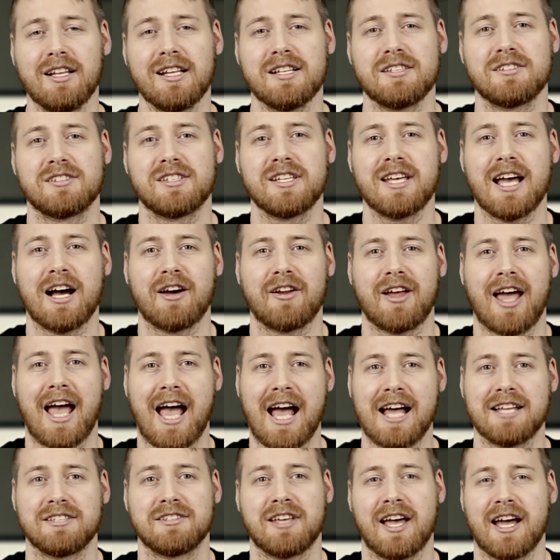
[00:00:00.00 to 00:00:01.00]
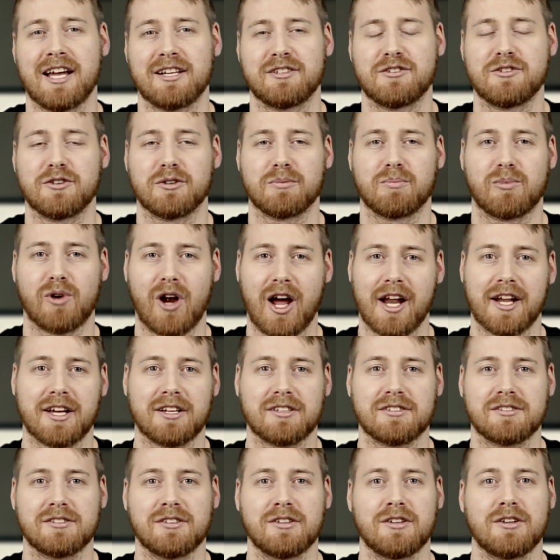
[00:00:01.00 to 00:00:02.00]
let's see how to add tags to your
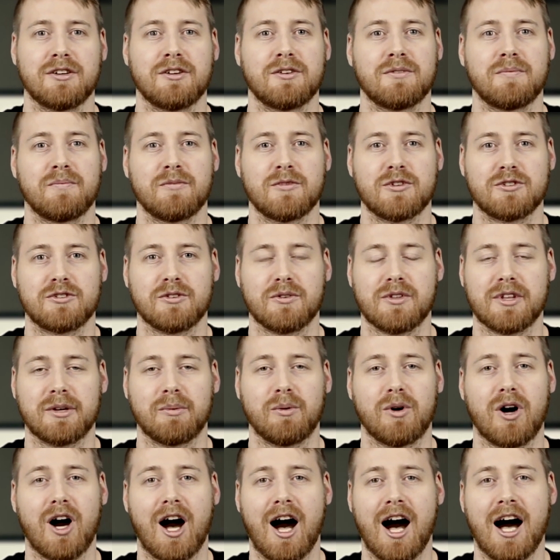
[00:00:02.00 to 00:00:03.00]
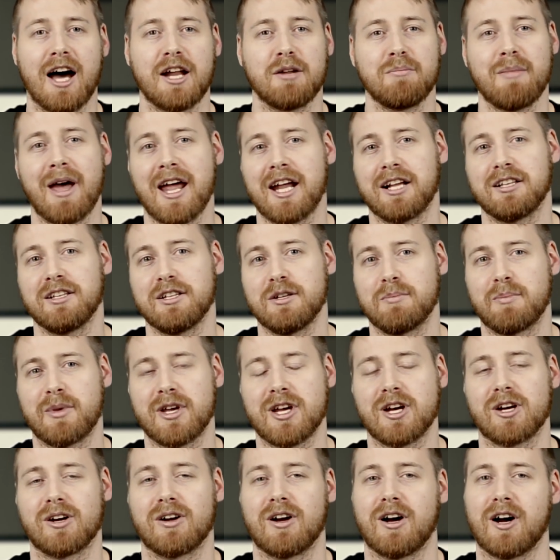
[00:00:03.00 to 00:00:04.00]
products, so they will automatically
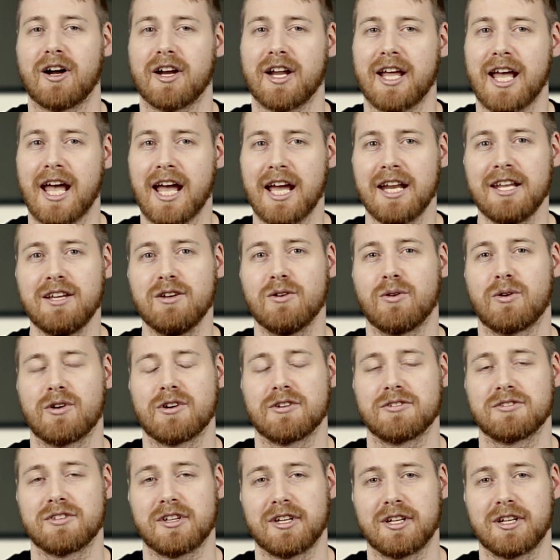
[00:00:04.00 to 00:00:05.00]
appear on any orders